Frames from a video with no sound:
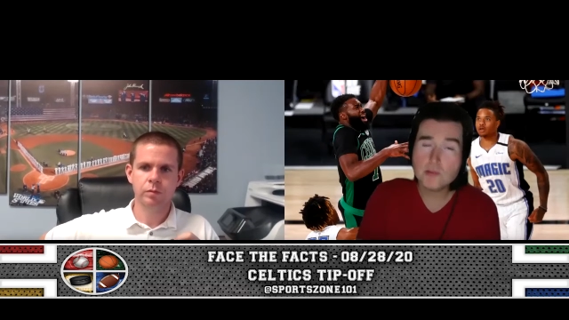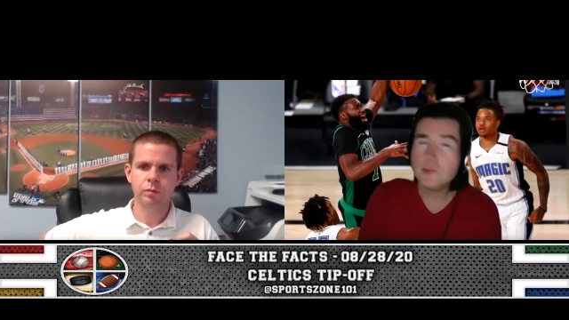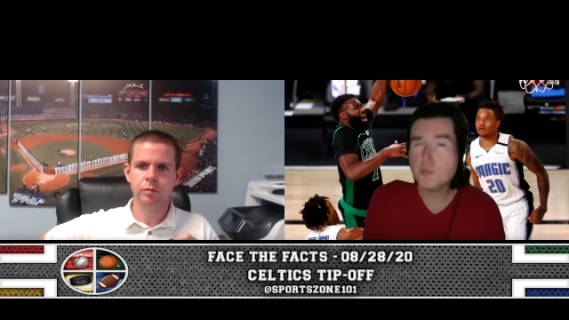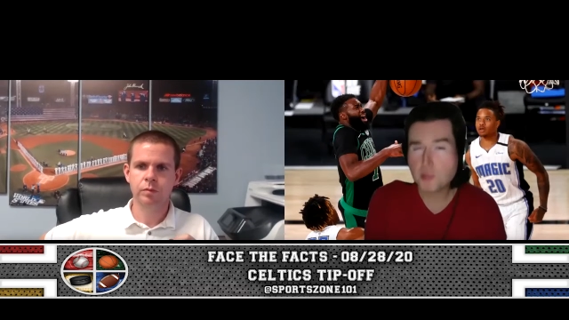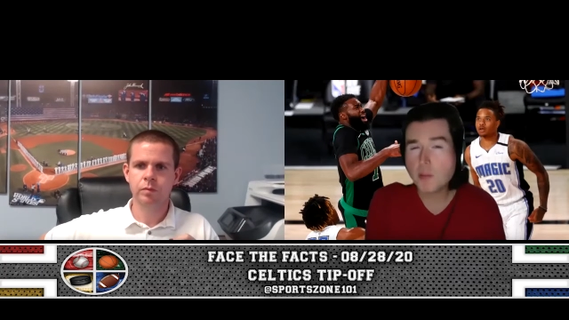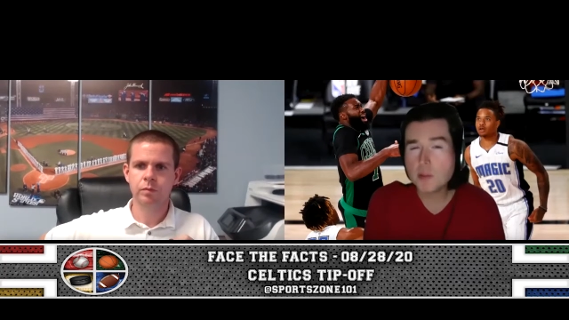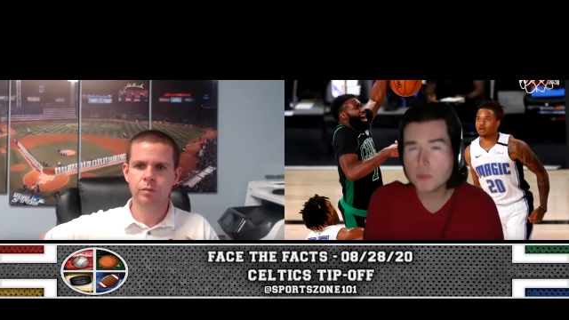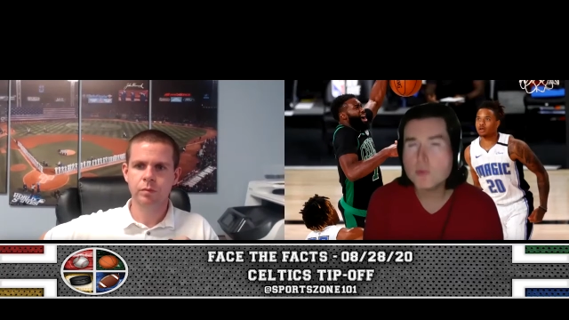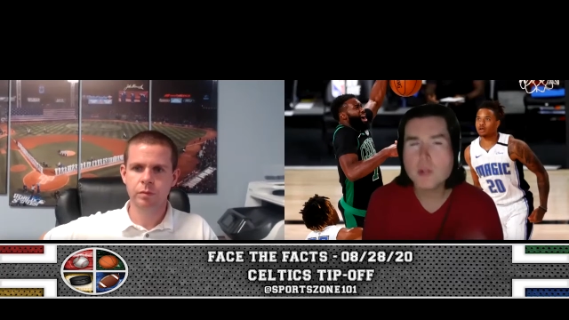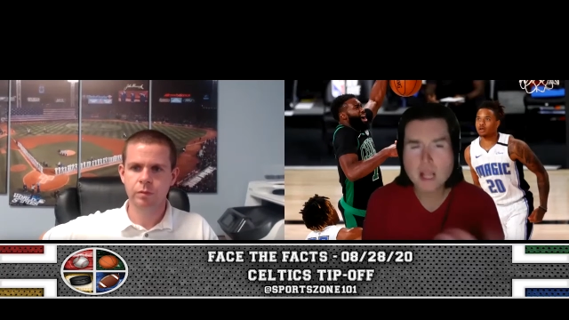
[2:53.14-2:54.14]
Speaker 1: you probably you
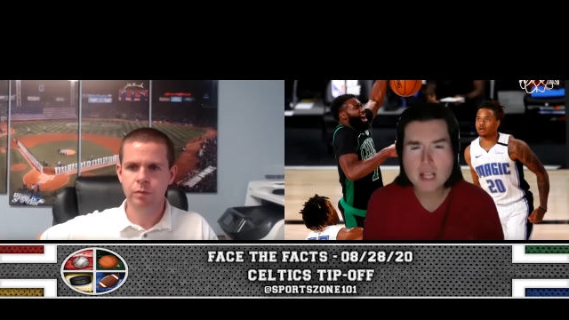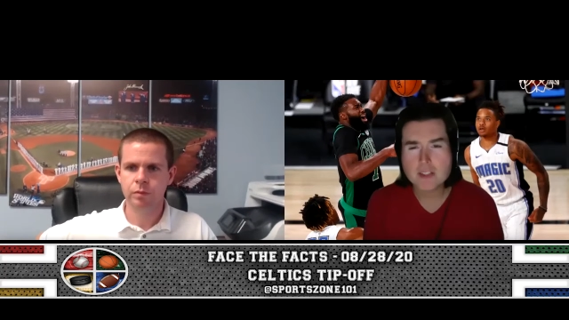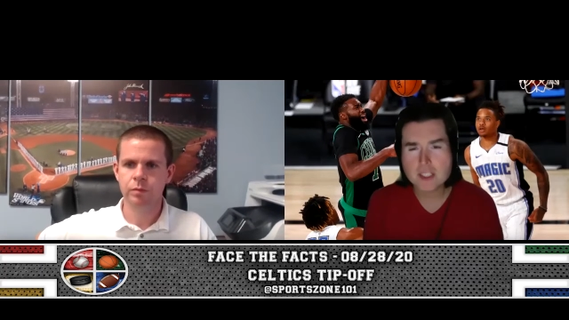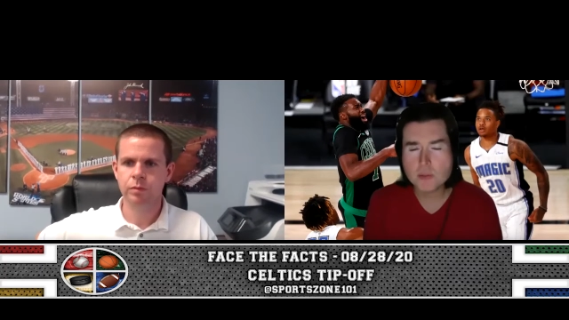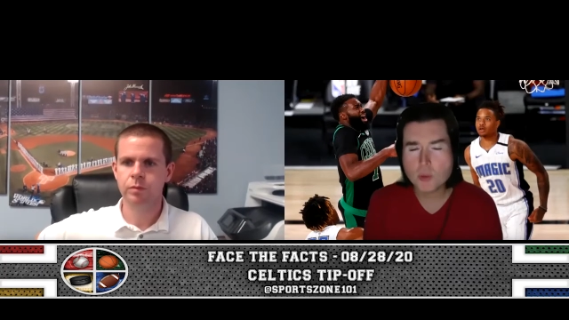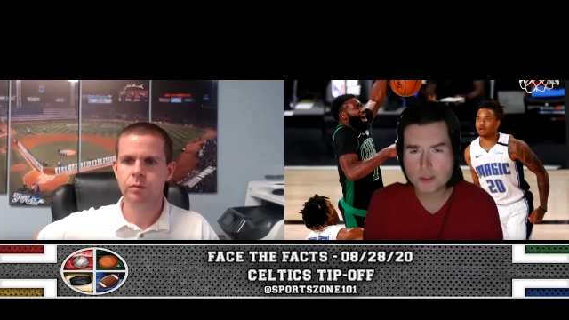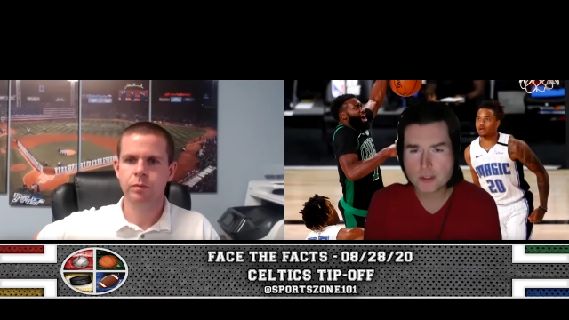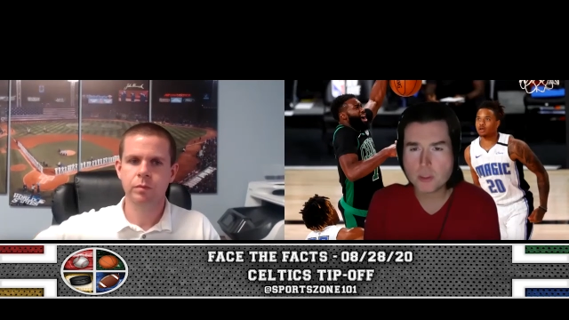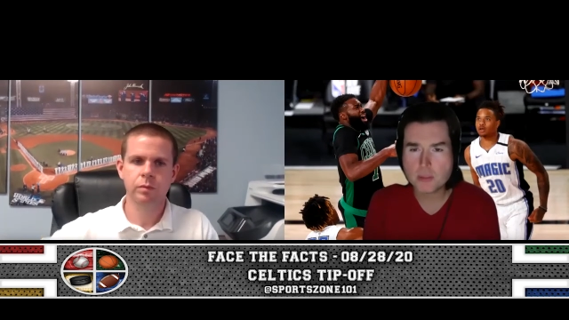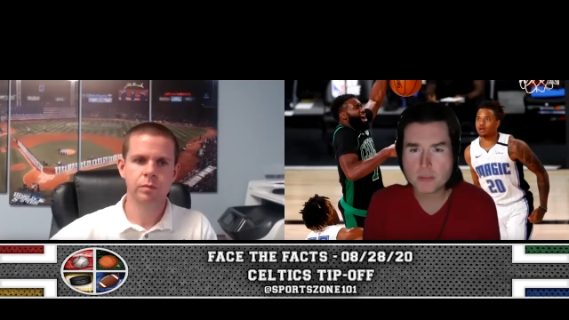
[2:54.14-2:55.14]
have seen more
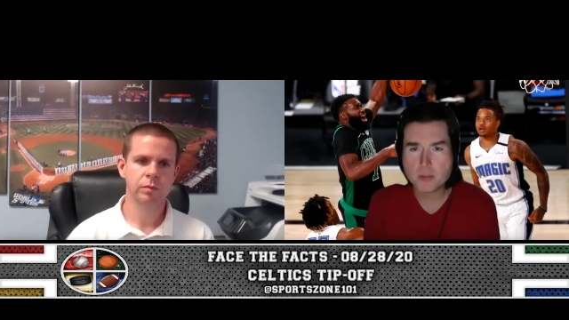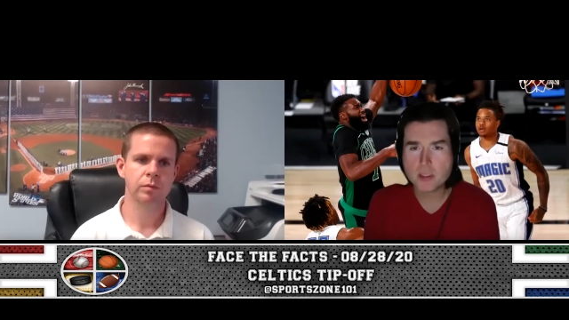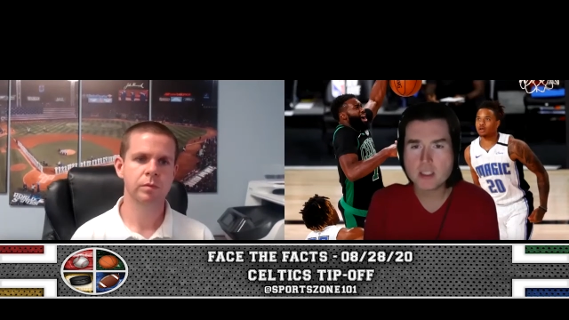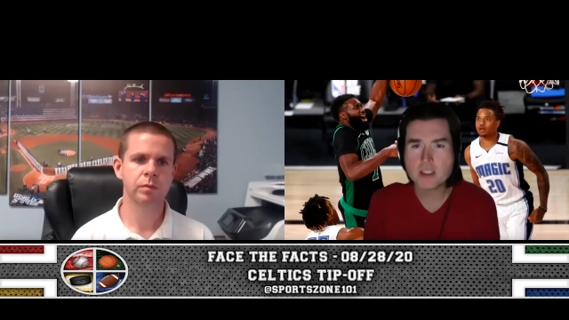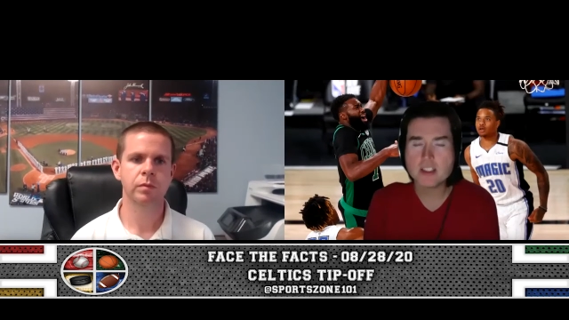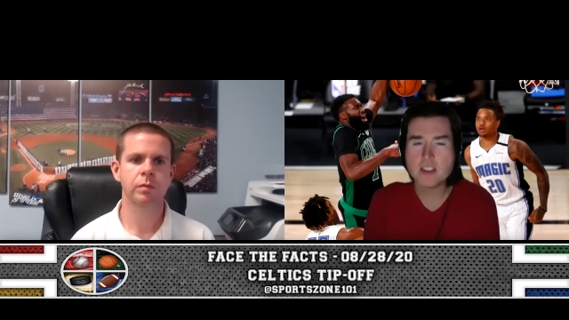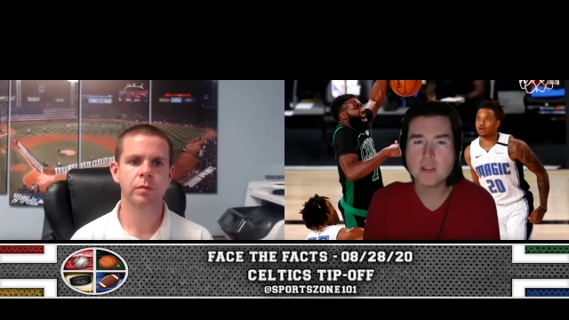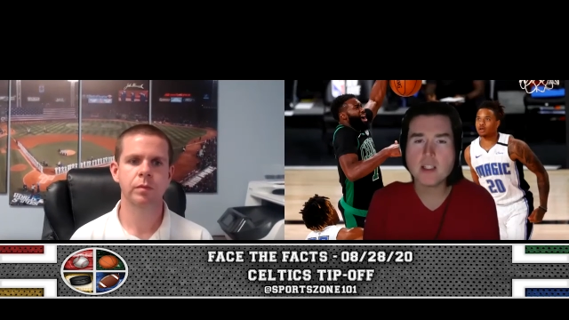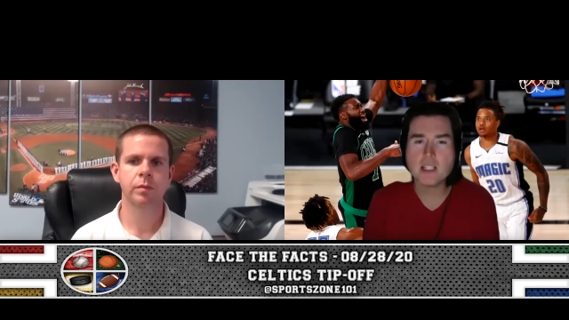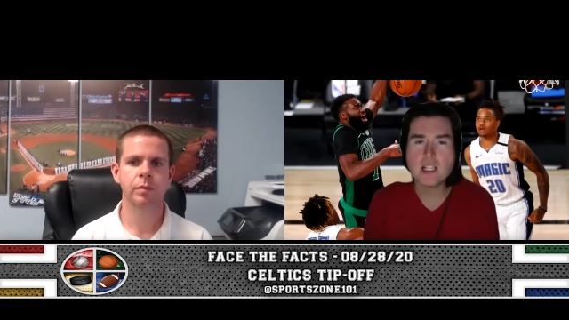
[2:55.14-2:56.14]
sweeps because it seems like,
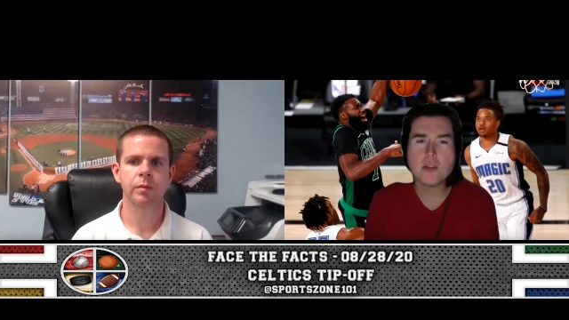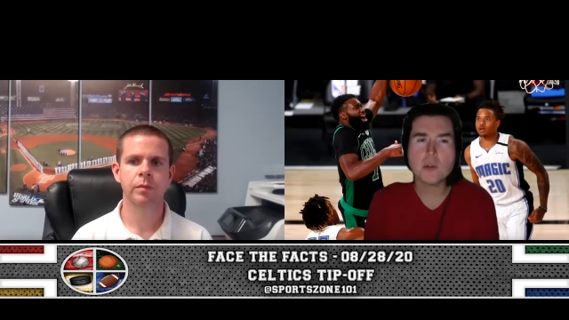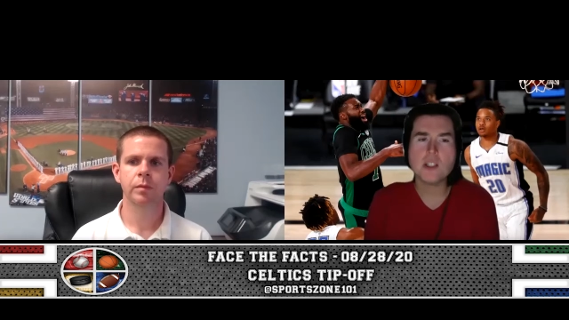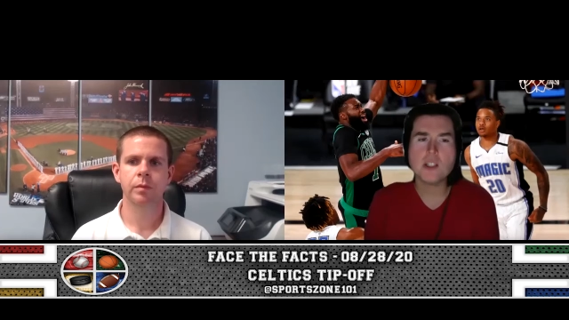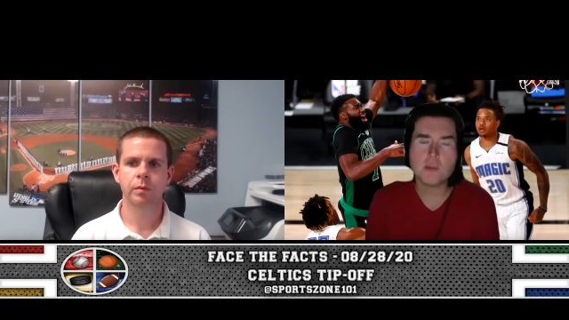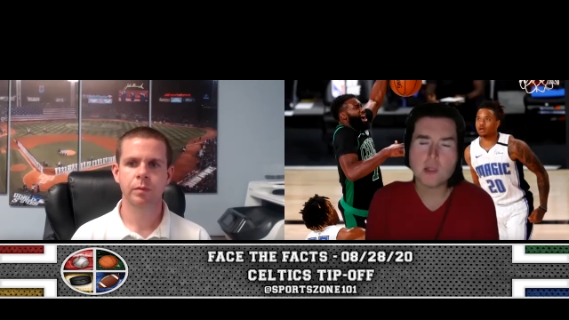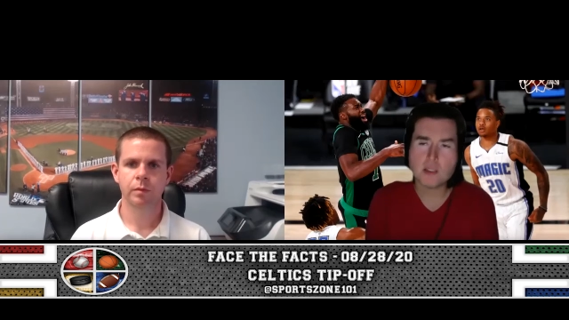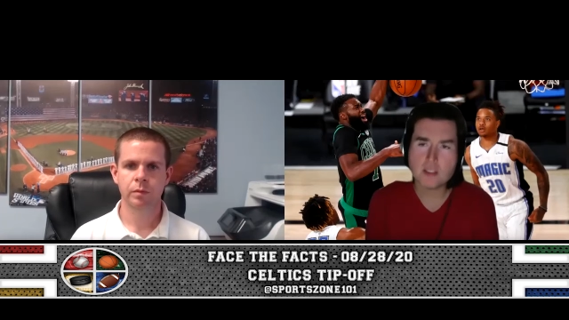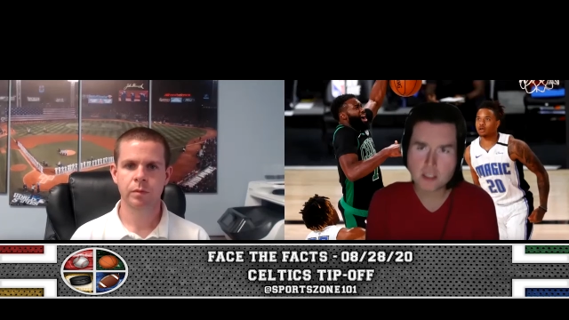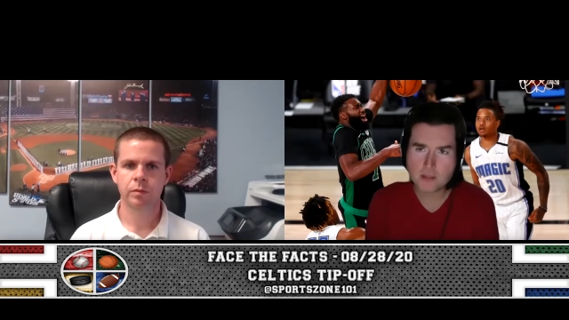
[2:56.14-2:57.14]
and I know we talked about this
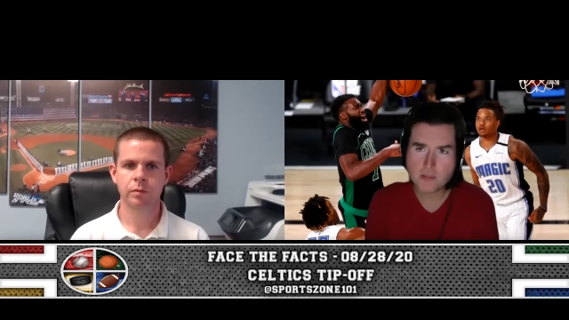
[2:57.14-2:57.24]
in